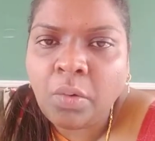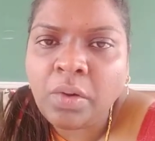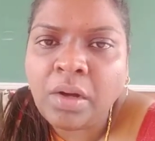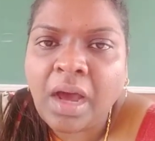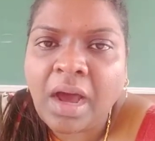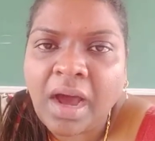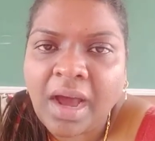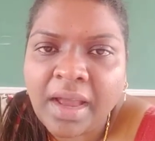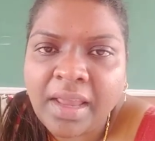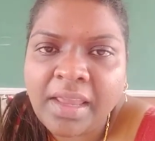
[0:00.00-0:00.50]

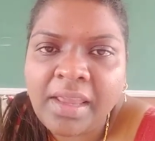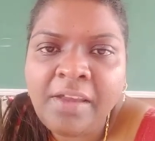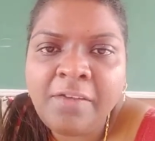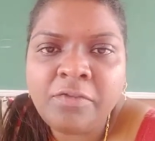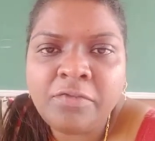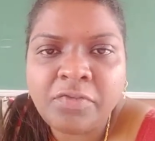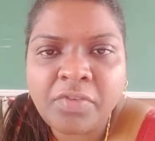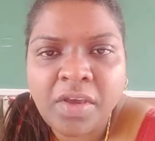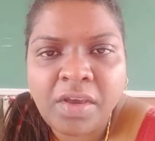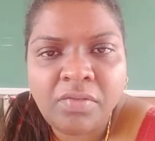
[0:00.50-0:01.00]
High
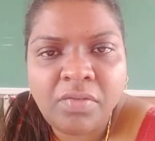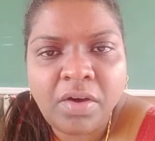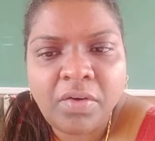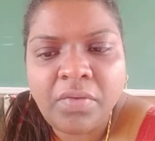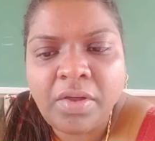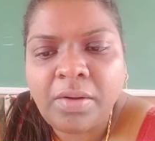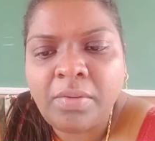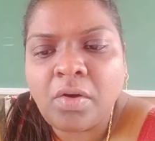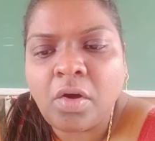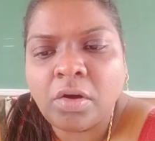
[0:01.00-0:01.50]
fever
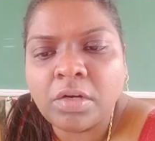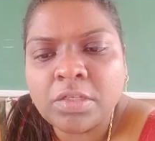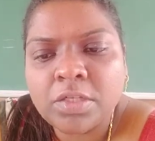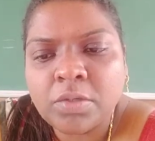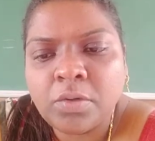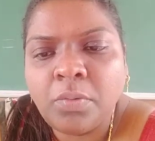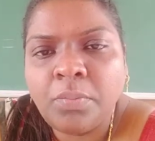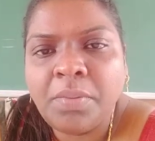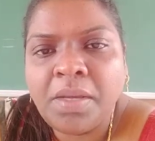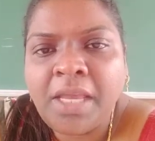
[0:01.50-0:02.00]
will
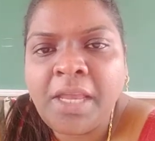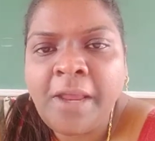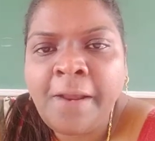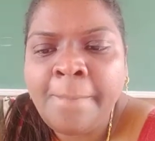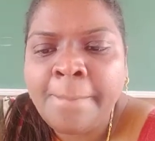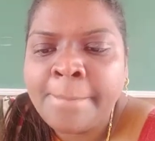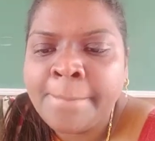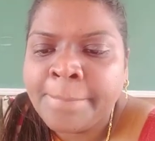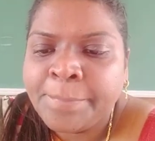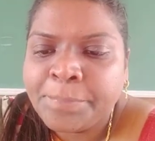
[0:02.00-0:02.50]
also be
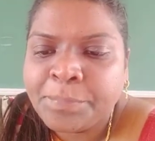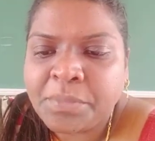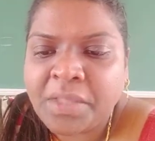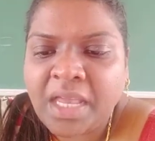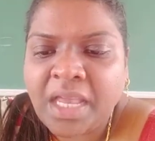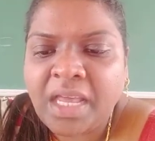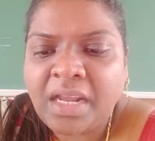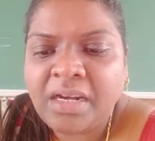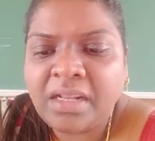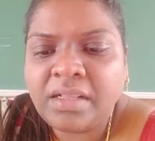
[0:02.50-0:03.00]

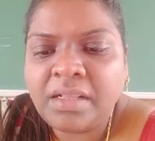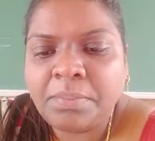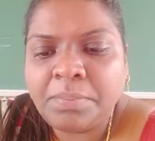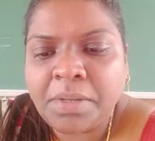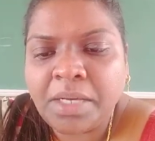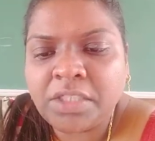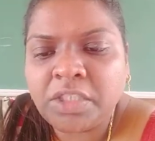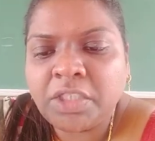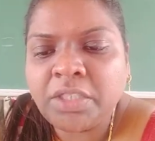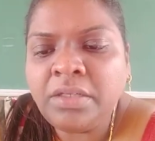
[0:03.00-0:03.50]
there in the
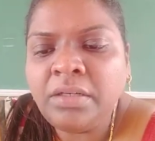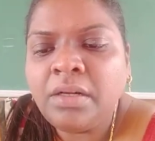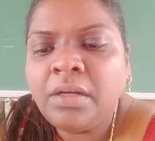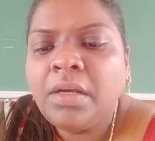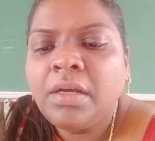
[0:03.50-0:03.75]
patient.